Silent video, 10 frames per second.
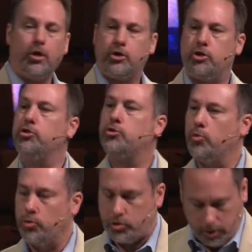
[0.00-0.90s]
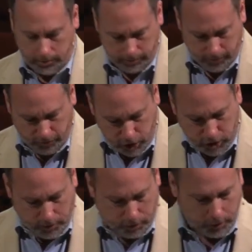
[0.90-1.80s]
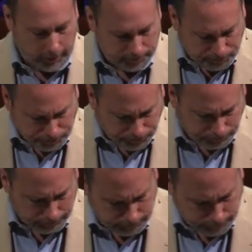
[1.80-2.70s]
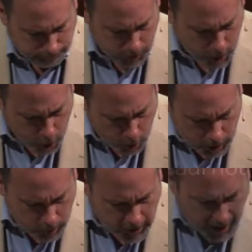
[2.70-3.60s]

to Jerusalem. Verse number three. When we